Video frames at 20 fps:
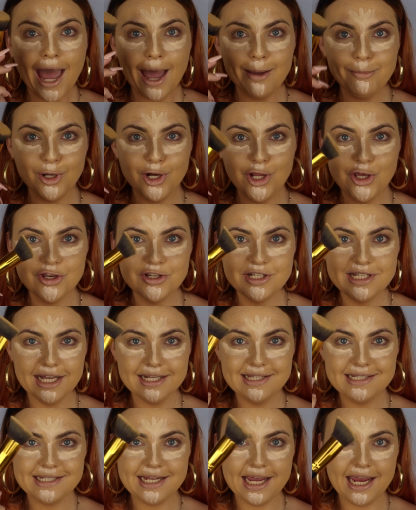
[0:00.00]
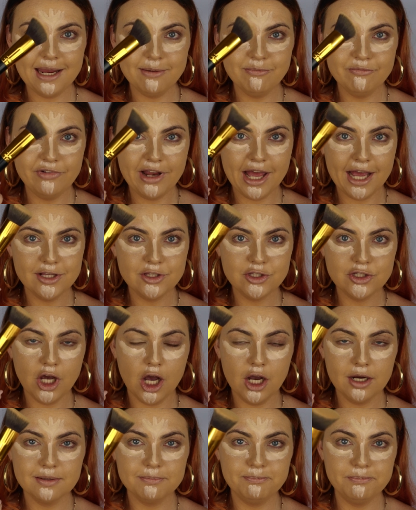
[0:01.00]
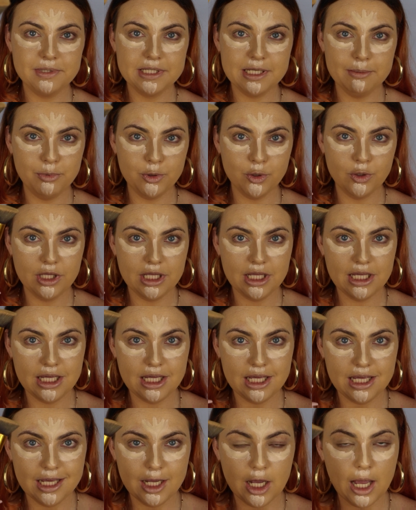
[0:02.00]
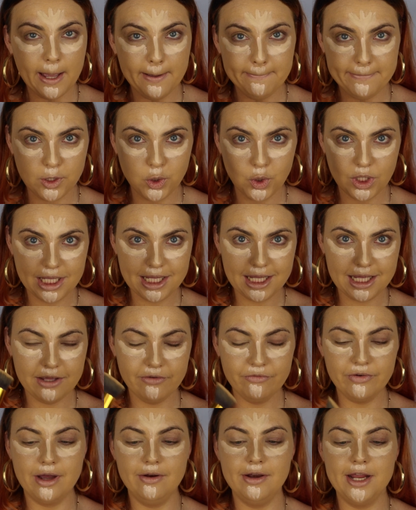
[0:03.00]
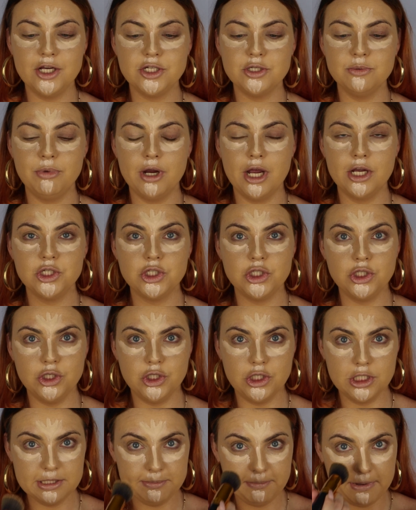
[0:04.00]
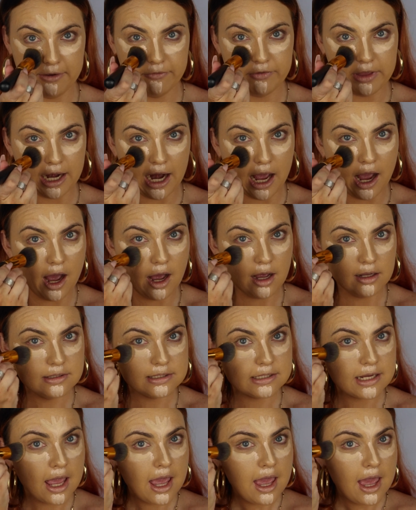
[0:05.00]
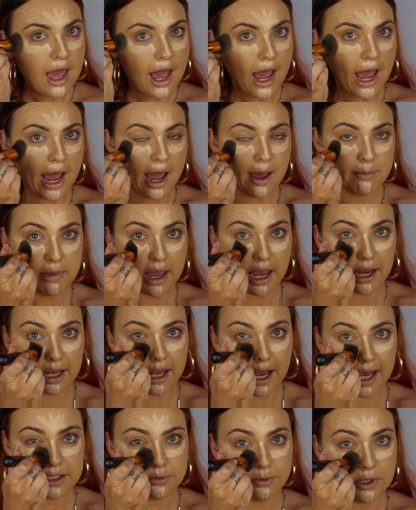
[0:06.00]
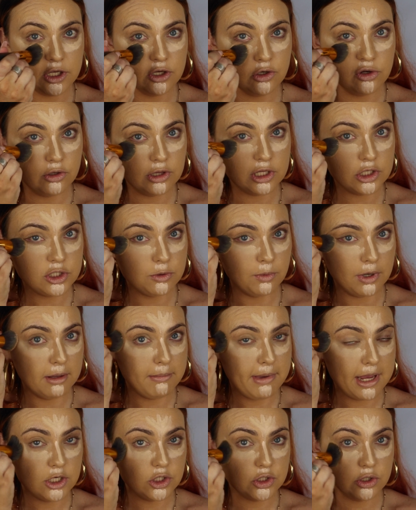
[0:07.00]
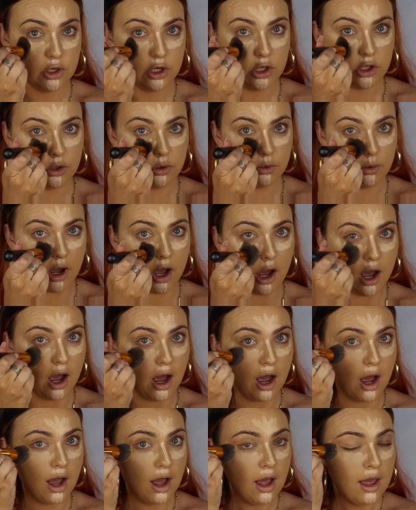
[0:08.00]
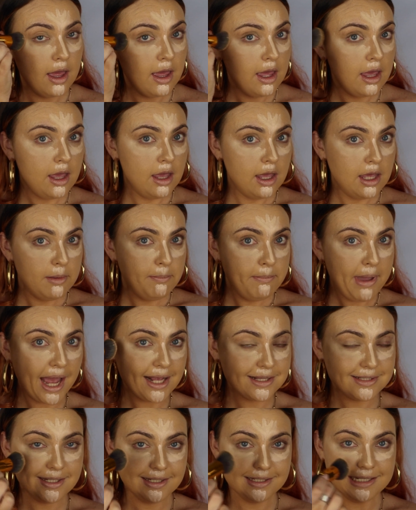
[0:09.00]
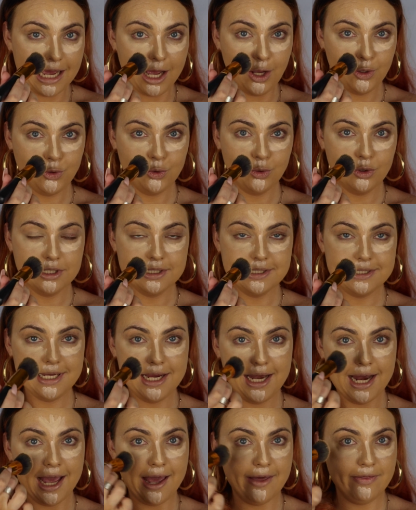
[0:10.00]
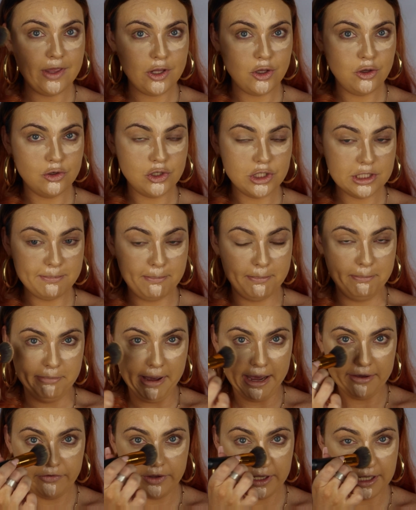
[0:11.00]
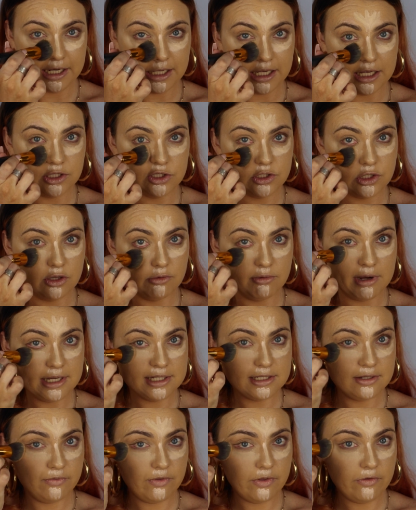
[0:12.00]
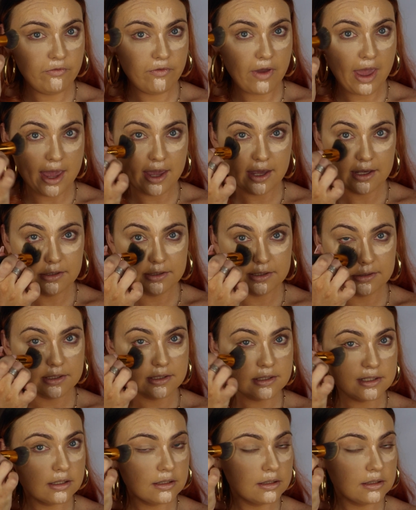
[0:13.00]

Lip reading: I'm going to use that same flat top kabuki foundation brush to just buff that out. And guys, when you do this, you want to make sure you are patting down your concealer and then you're just buffing it into the rest of the face.